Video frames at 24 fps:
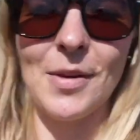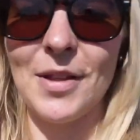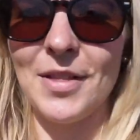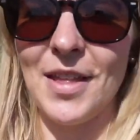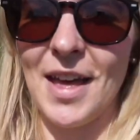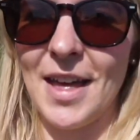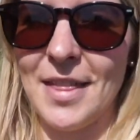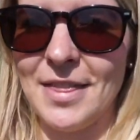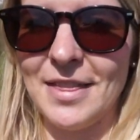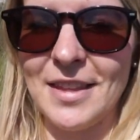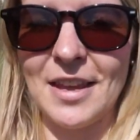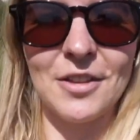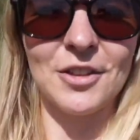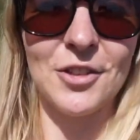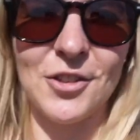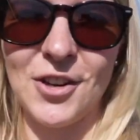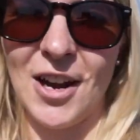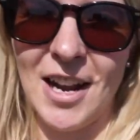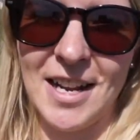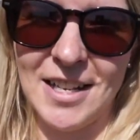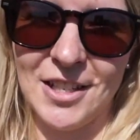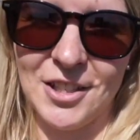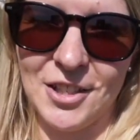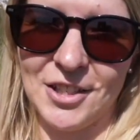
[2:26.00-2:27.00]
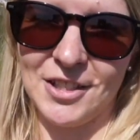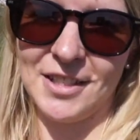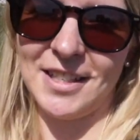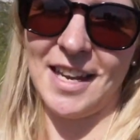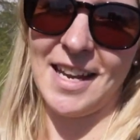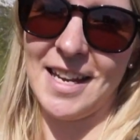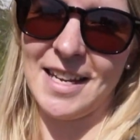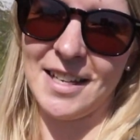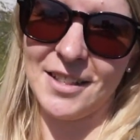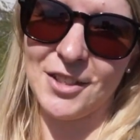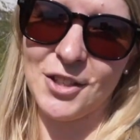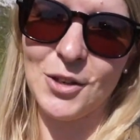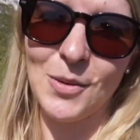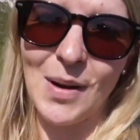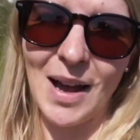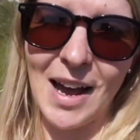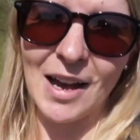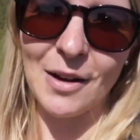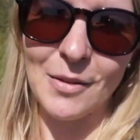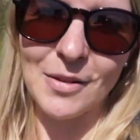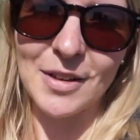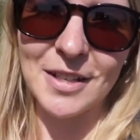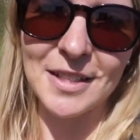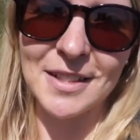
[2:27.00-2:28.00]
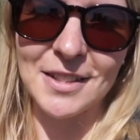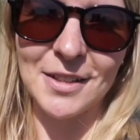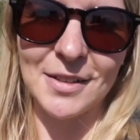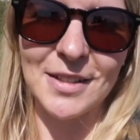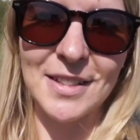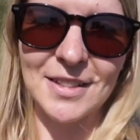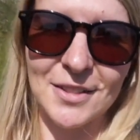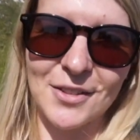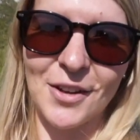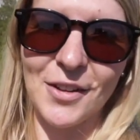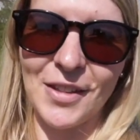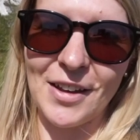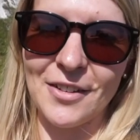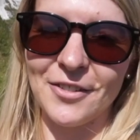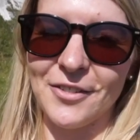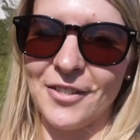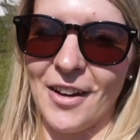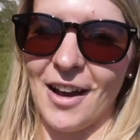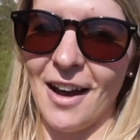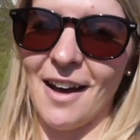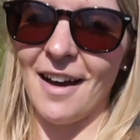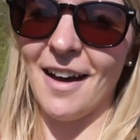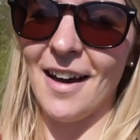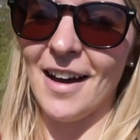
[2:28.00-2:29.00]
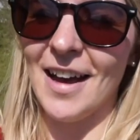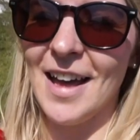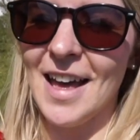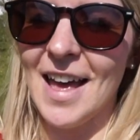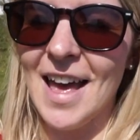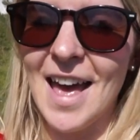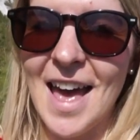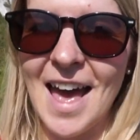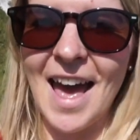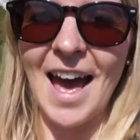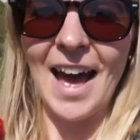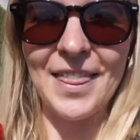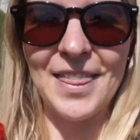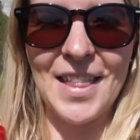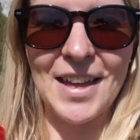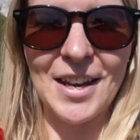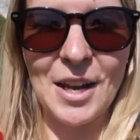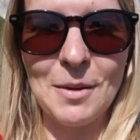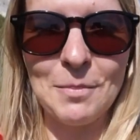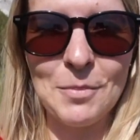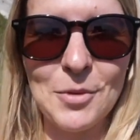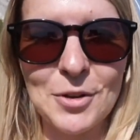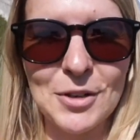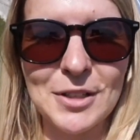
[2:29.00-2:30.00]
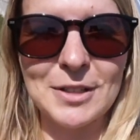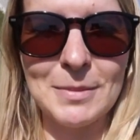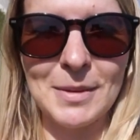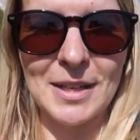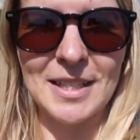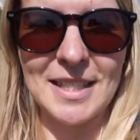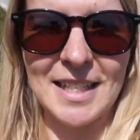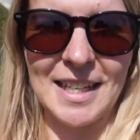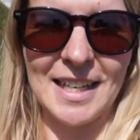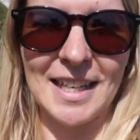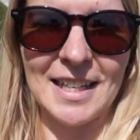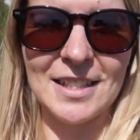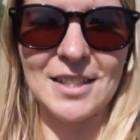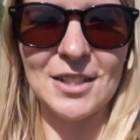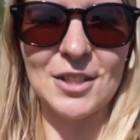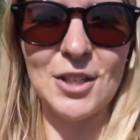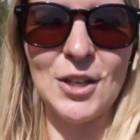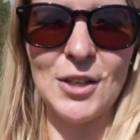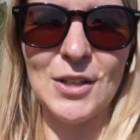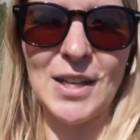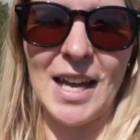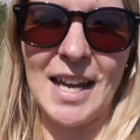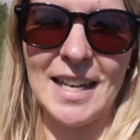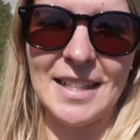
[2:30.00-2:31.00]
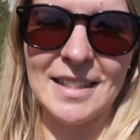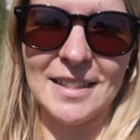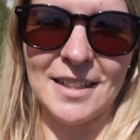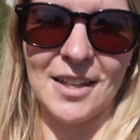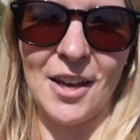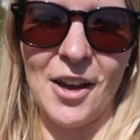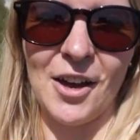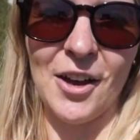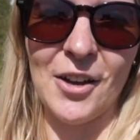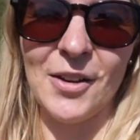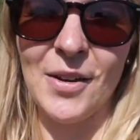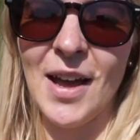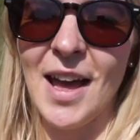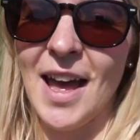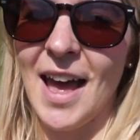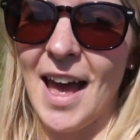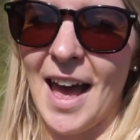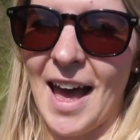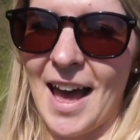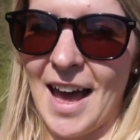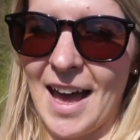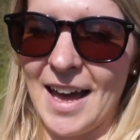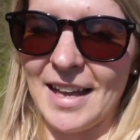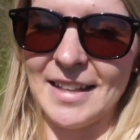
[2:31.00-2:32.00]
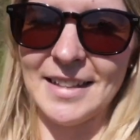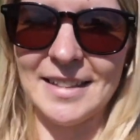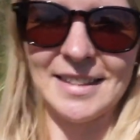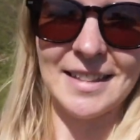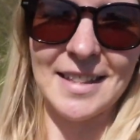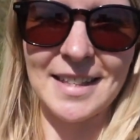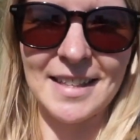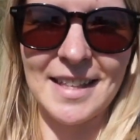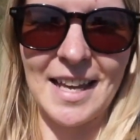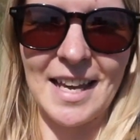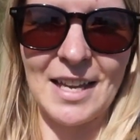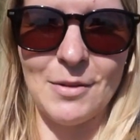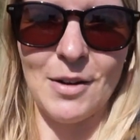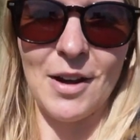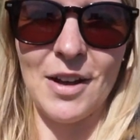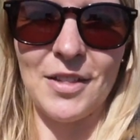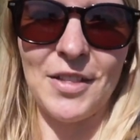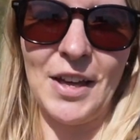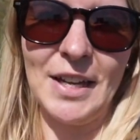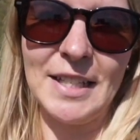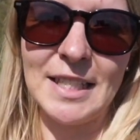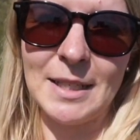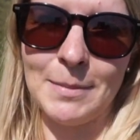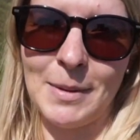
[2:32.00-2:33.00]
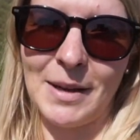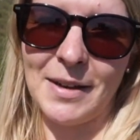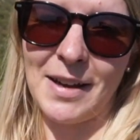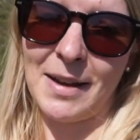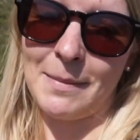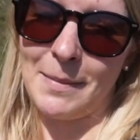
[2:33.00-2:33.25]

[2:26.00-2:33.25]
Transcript: but then the other trains just take 2 hours, so it's not that far. And then I booked my tickets 2 days ago and they were £30